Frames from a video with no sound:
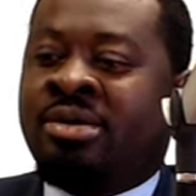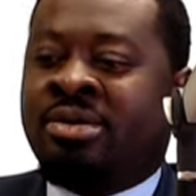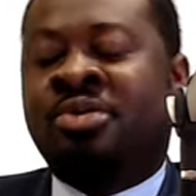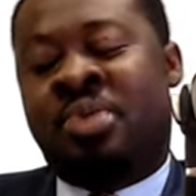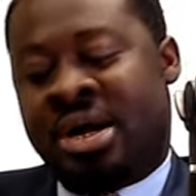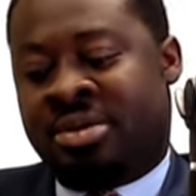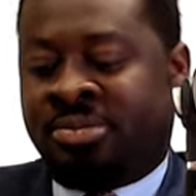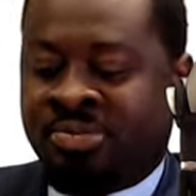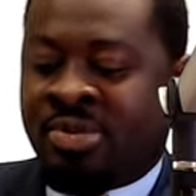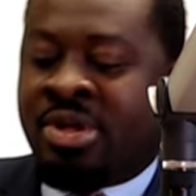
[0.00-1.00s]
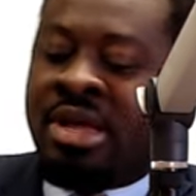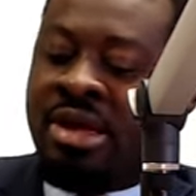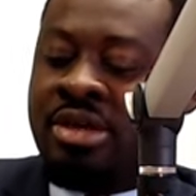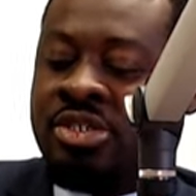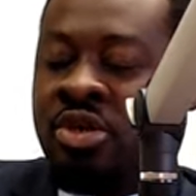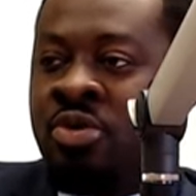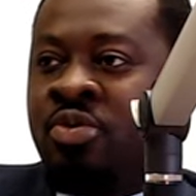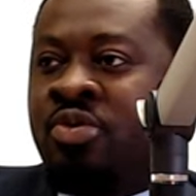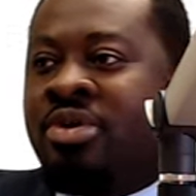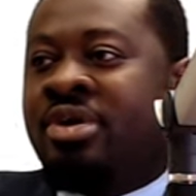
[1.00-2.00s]
Wow. So
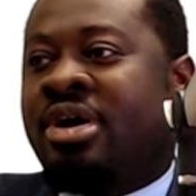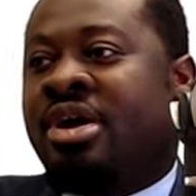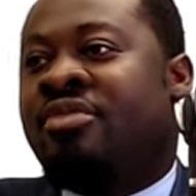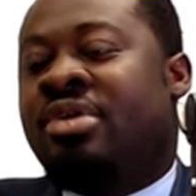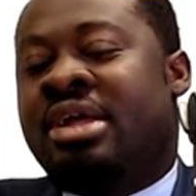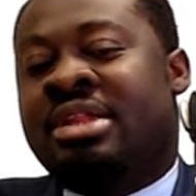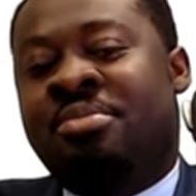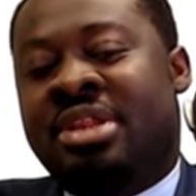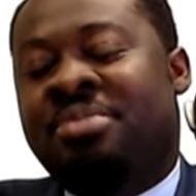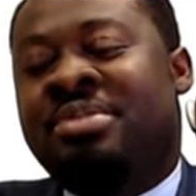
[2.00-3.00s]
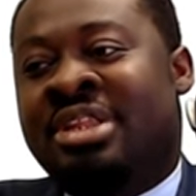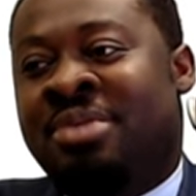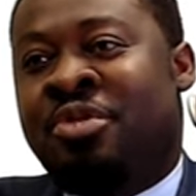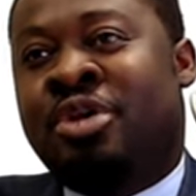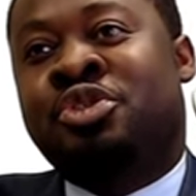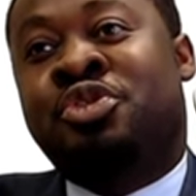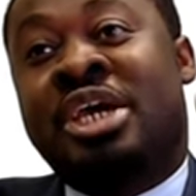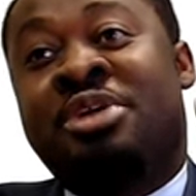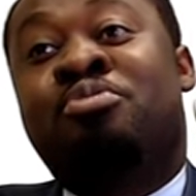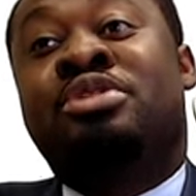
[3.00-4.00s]
let me also try
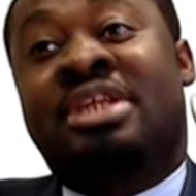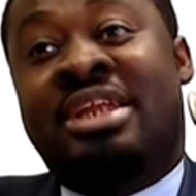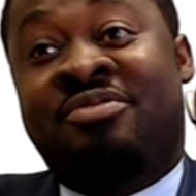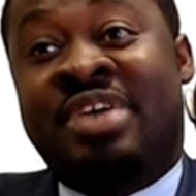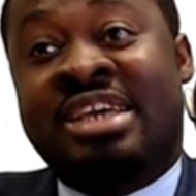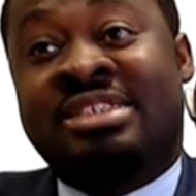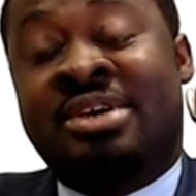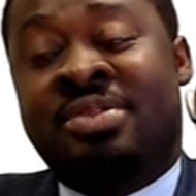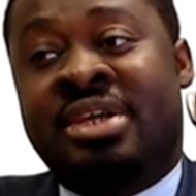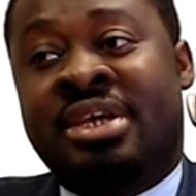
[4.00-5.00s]
and put an advice out there.